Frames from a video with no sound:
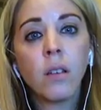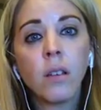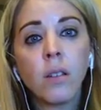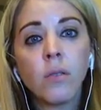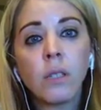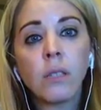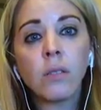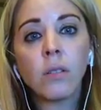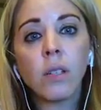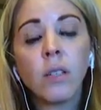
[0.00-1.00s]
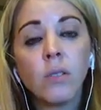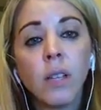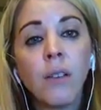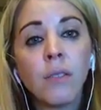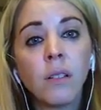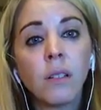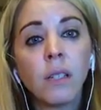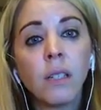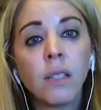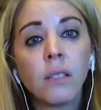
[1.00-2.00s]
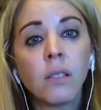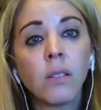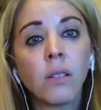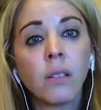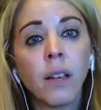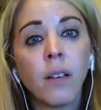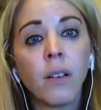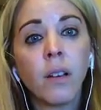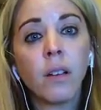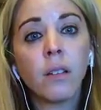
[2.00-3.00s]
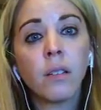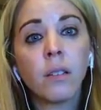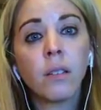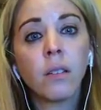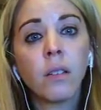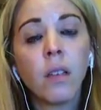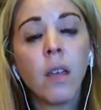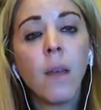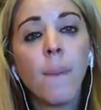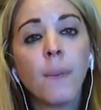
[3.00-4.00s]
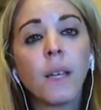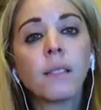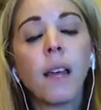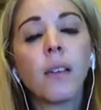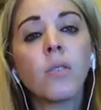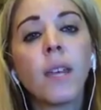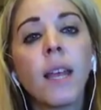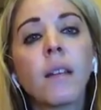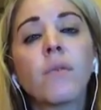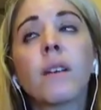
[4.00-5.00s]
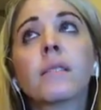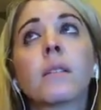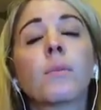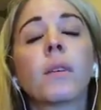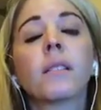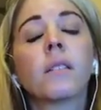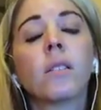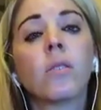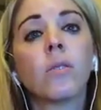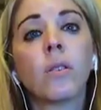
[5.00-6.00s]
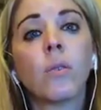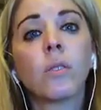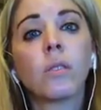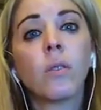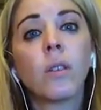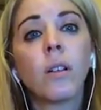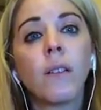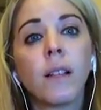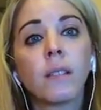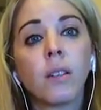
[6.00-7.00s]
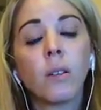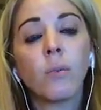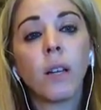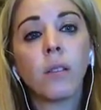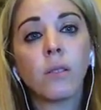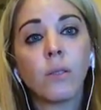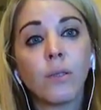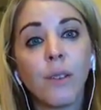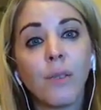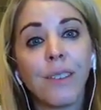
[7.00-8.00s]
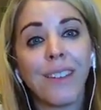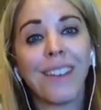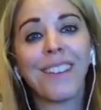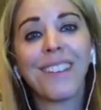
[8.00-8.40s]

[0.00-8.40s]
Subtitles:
You definitely need to learn the area, because you can't invest in a place that you don't know what's going on. That's a good way to lose everything.